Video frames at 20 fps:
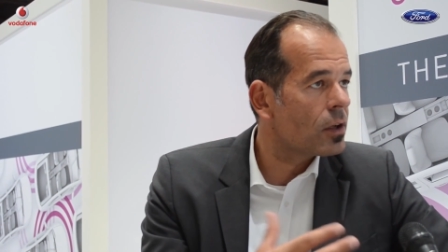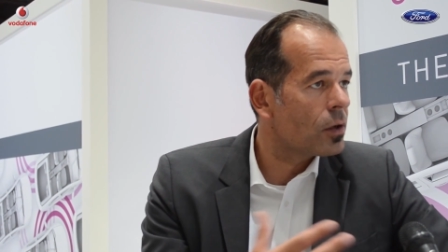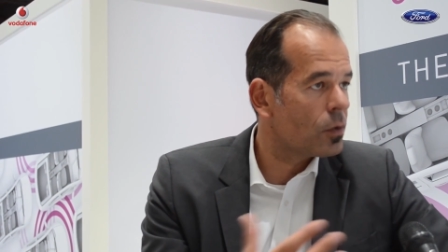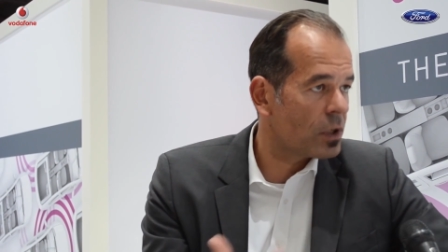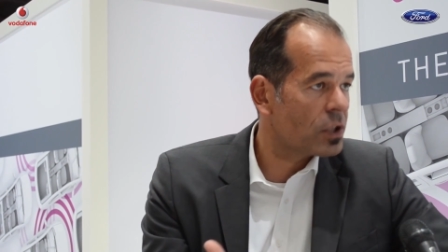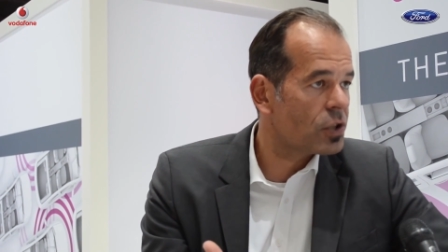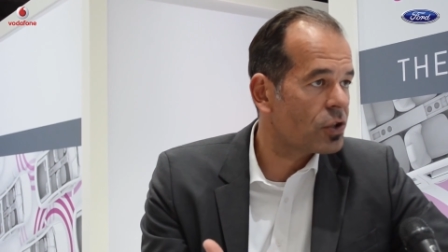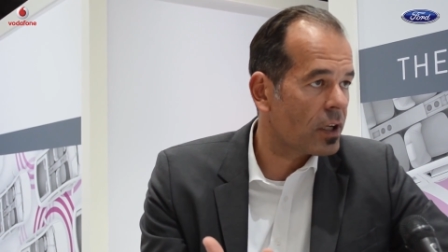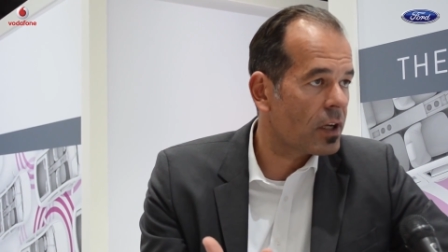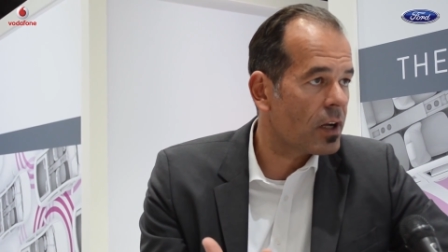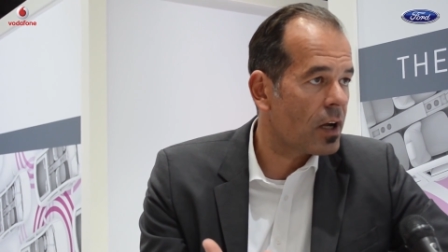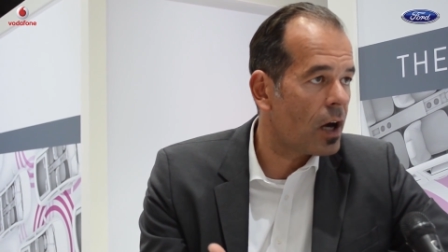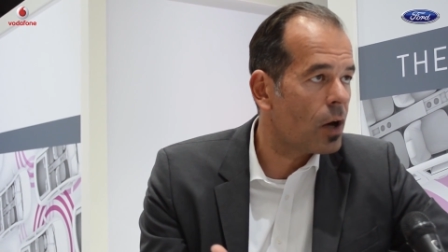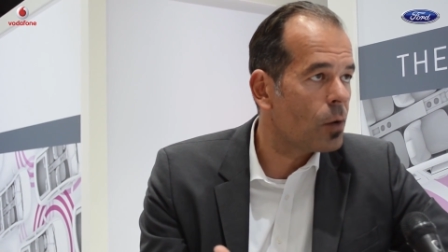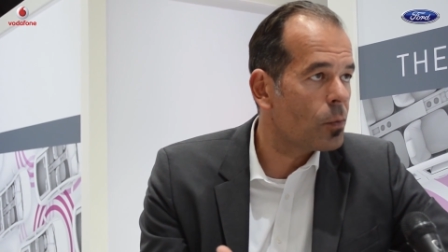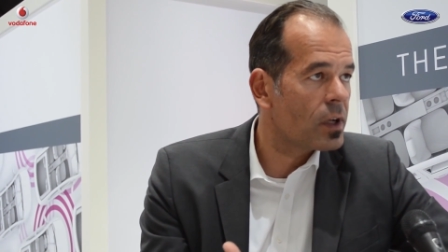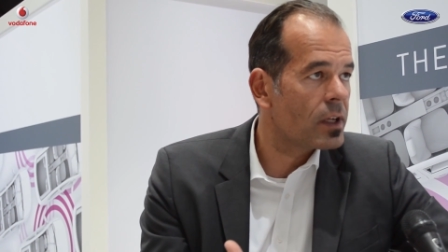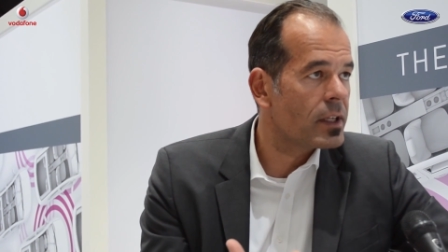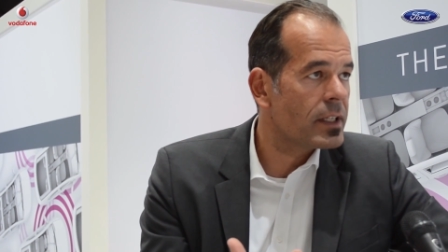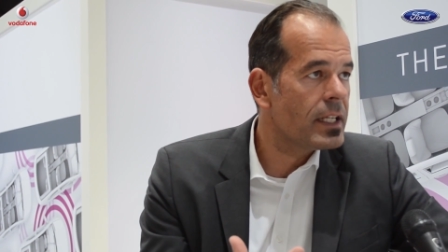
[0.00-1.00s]
which the car
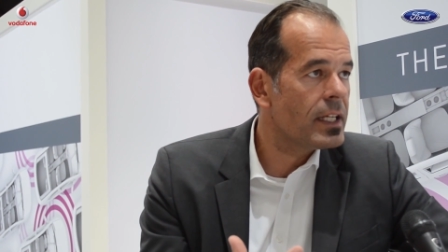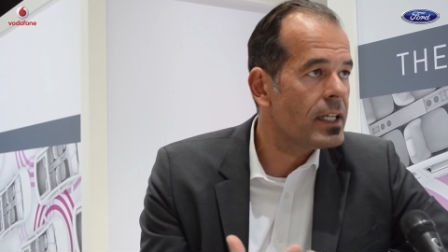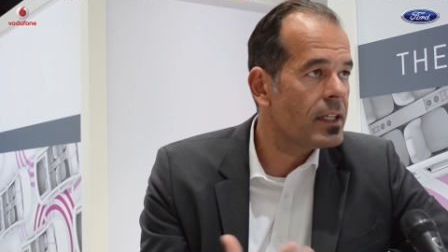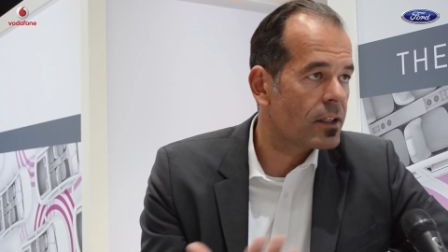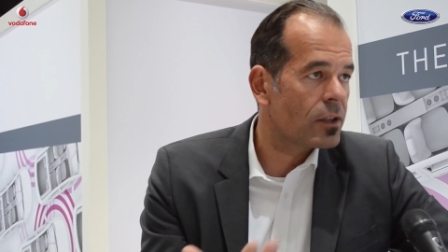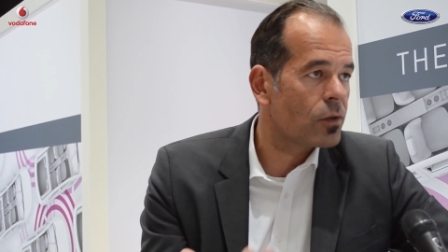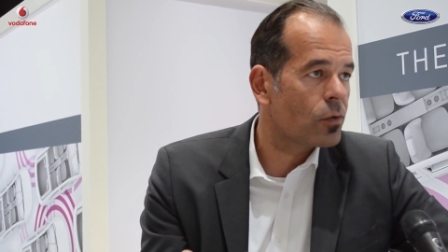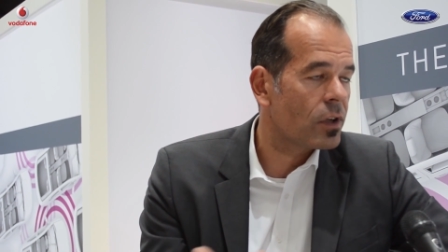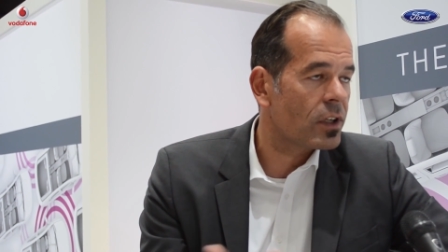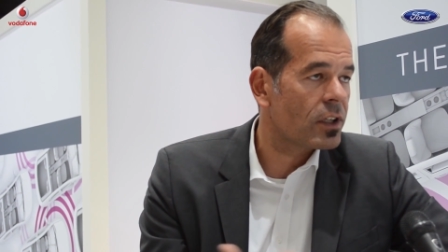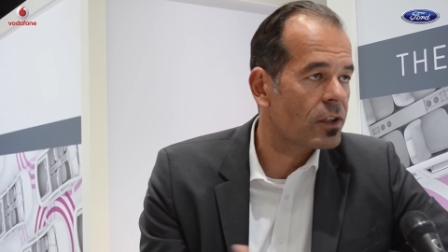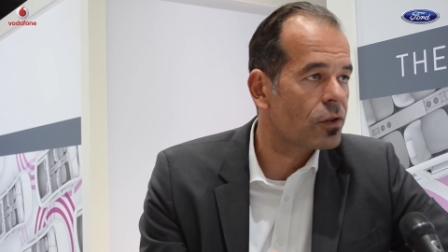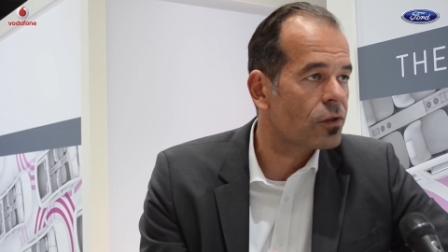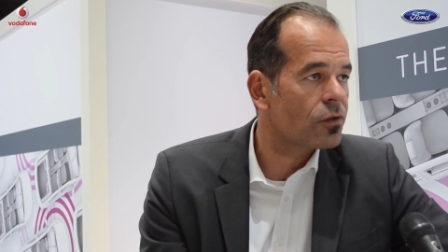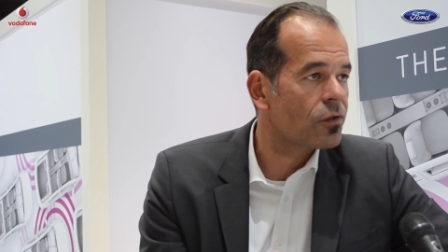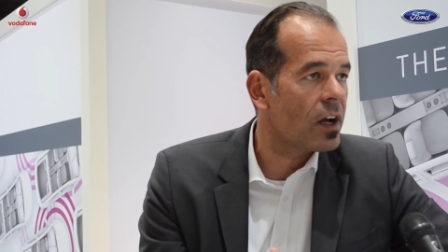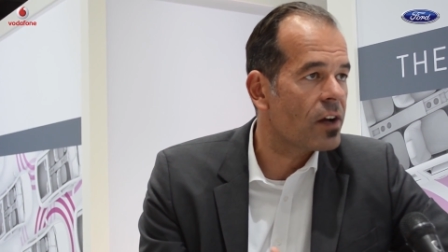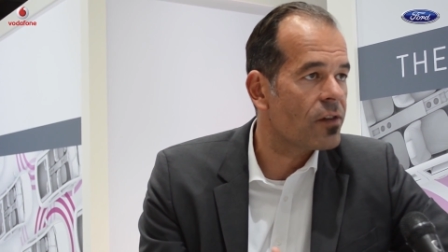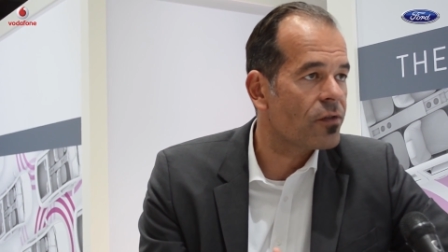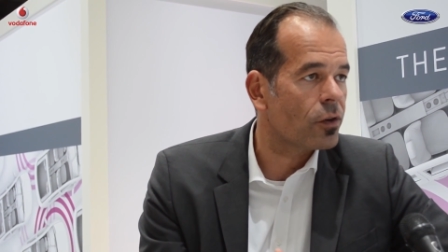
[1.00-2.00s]
will need in order to
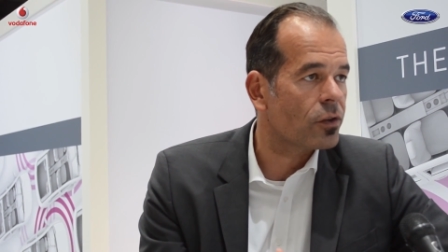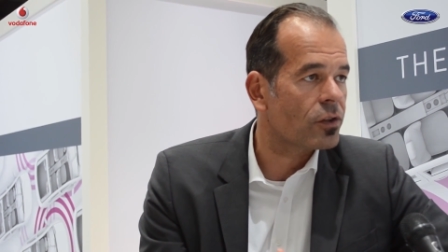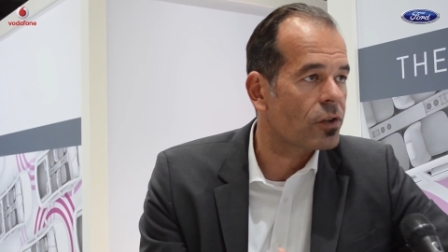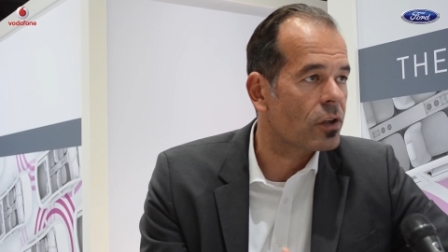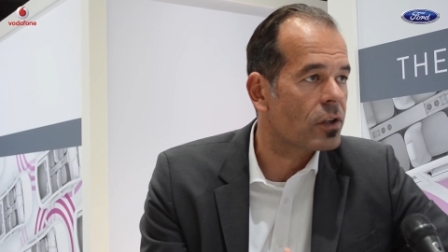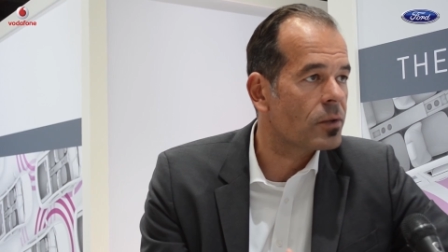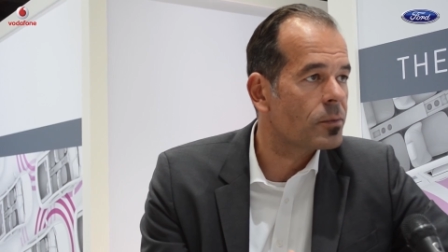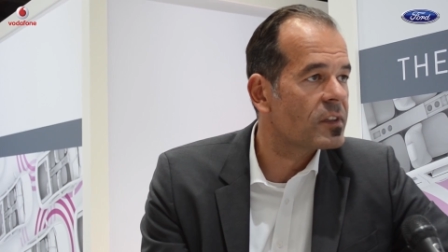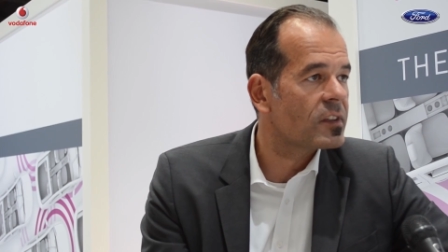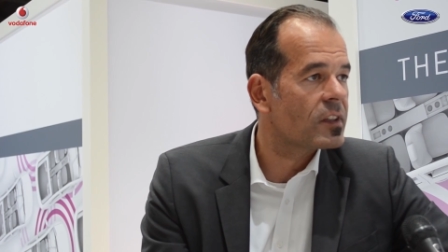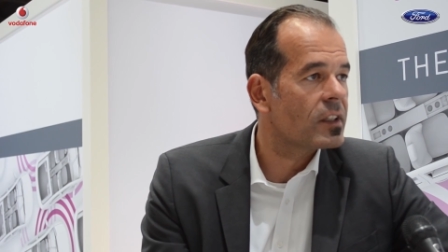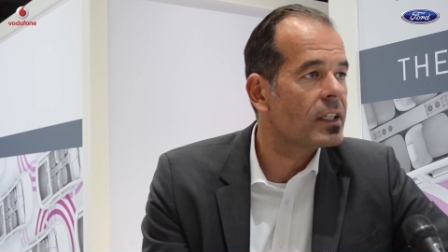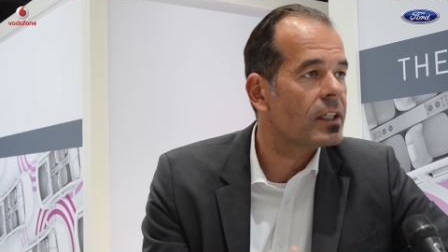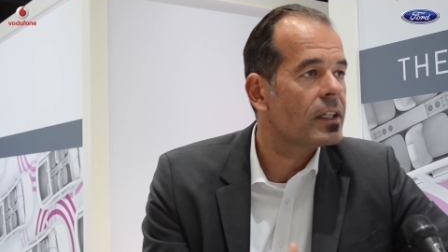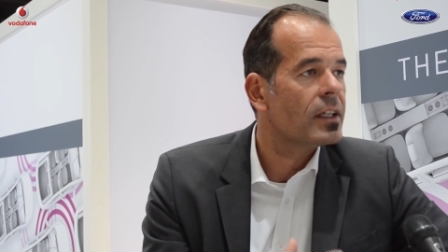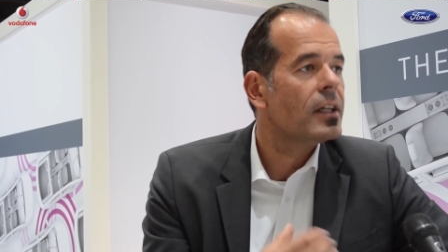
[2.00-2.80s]
drive autonomously.